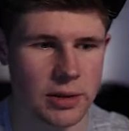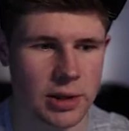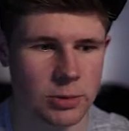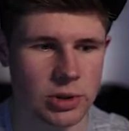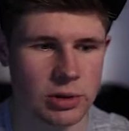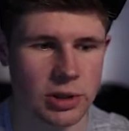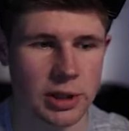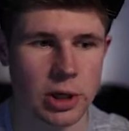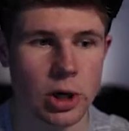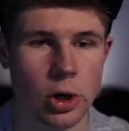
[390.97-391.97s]
Then when you
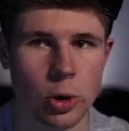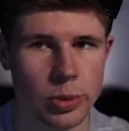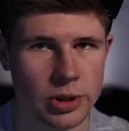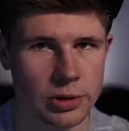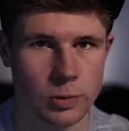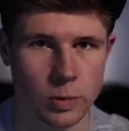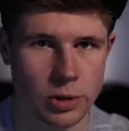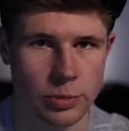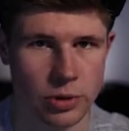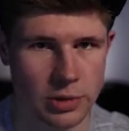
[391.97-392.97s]
click open,
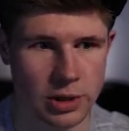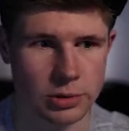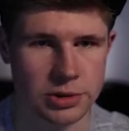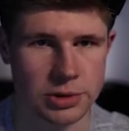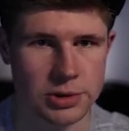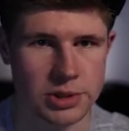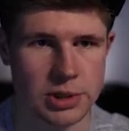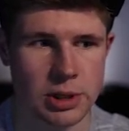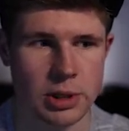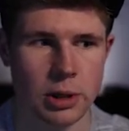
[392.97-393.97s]
what Premiere will do is
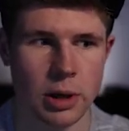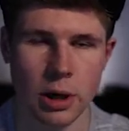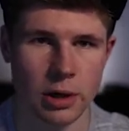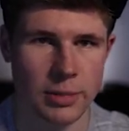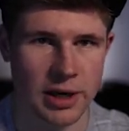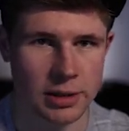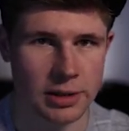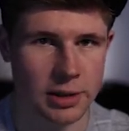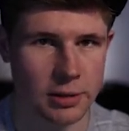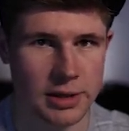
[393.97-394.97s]

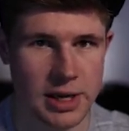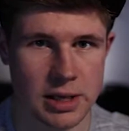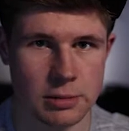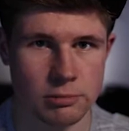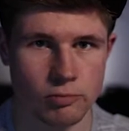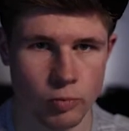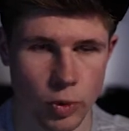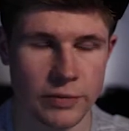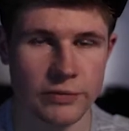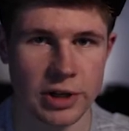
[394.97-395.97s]
automatically create
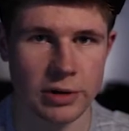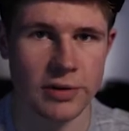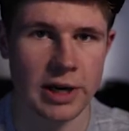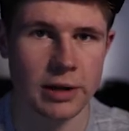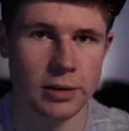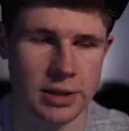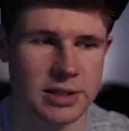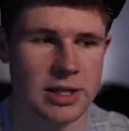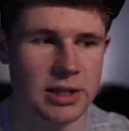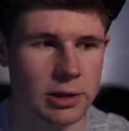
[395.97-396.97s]
one video file
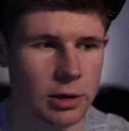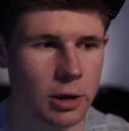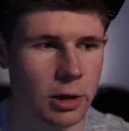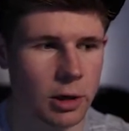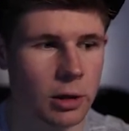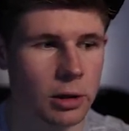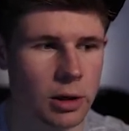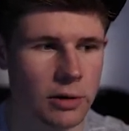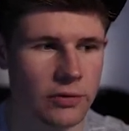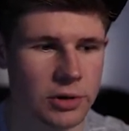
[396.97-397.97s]
containing
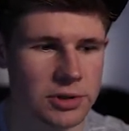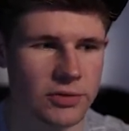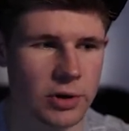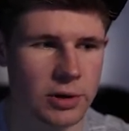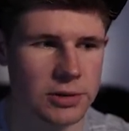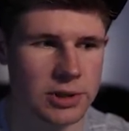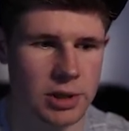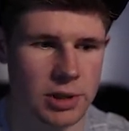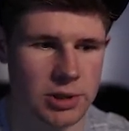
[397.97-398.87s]
all of those photos.